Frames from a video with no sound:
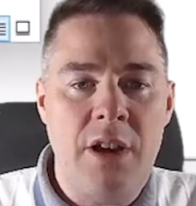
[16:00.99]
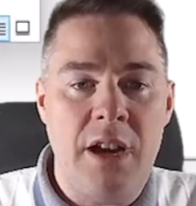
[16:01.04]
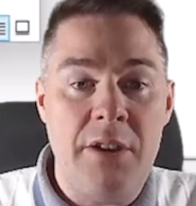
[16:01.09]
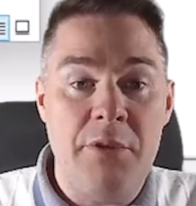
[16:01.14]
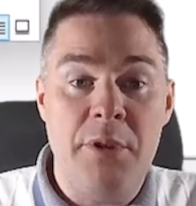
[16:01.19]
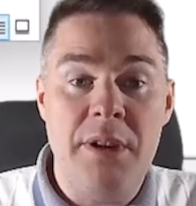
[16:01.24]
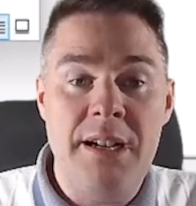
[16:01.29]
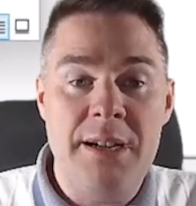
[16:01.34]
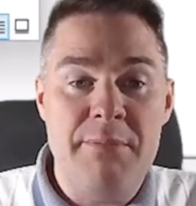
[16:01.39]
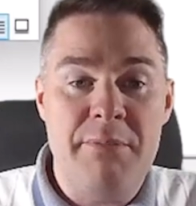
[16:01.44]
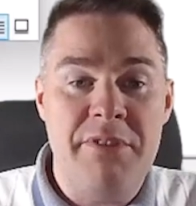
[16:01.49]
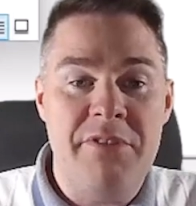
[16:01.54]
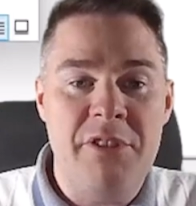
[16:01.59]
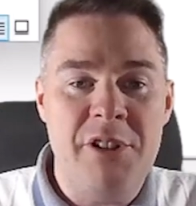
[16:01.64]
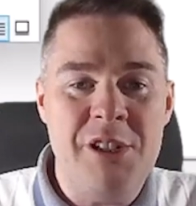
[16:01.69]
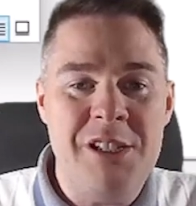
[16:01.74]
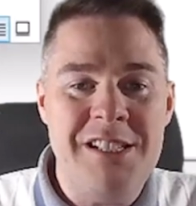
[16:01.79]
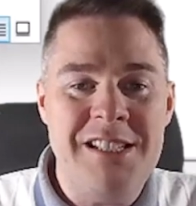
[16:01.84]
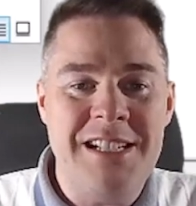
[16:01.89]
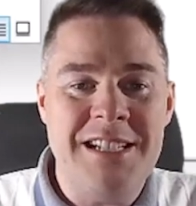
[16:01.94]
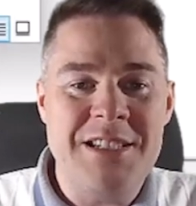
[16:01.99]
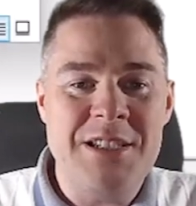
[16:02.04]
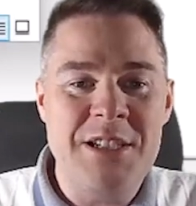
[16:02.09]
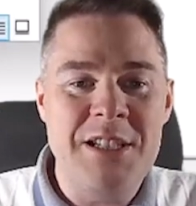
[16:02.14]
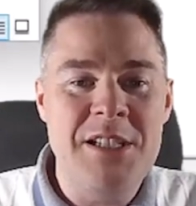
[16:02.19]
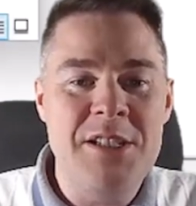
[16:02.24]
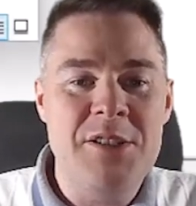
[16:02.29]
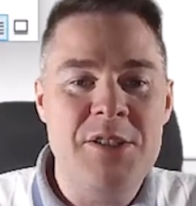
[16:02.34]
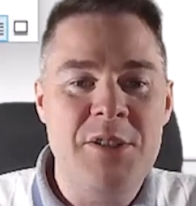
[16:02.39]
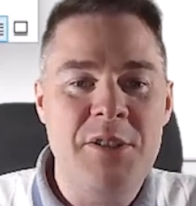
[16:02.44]
really prefer that,
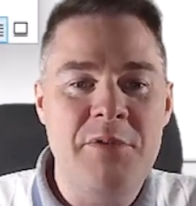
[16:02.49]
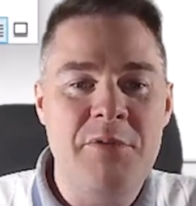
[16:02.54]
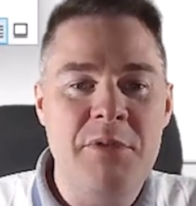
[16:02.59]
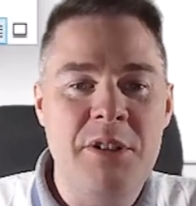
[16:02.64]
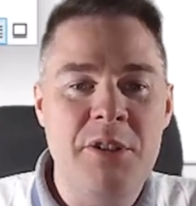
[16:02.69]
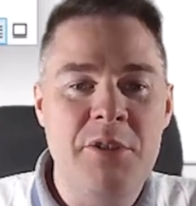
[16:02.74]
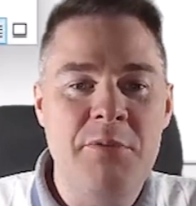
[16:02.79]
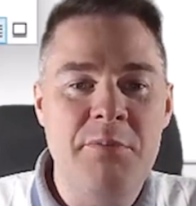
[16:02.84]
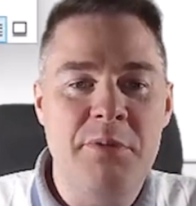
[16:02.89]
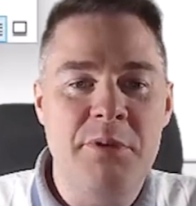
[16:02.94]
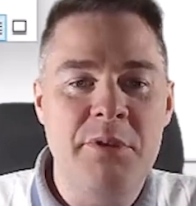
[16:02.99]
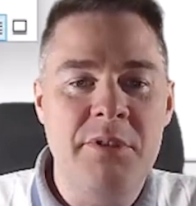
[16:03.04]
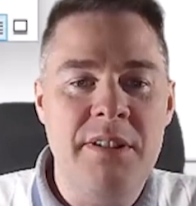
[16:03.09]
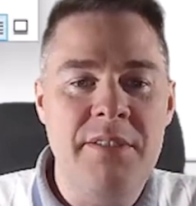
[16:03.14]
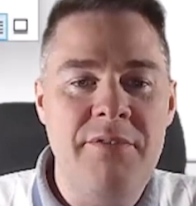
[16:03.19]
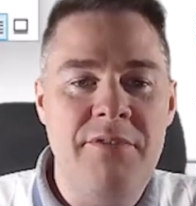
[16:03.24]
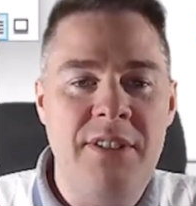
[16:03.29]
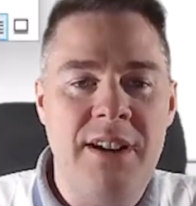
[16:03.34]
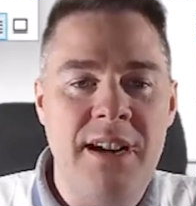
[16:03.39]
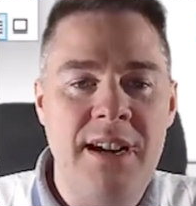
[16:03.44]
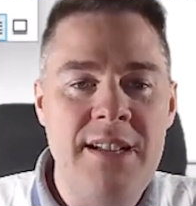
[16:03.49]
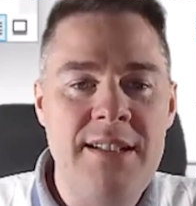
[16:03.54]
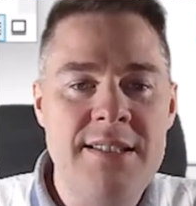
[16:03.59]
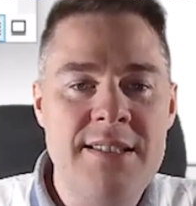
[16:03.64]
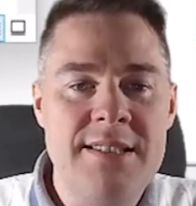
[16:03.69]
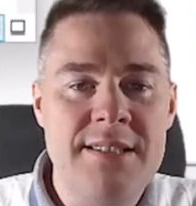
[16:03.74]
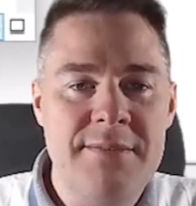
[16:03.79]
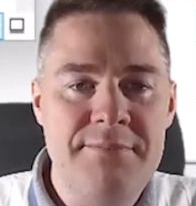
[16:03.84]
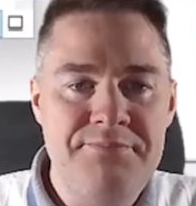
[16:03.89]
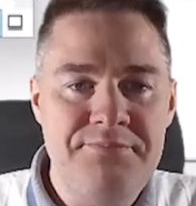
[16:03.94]
actually. So if we go Program
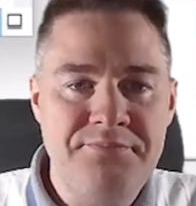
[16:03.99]
Files,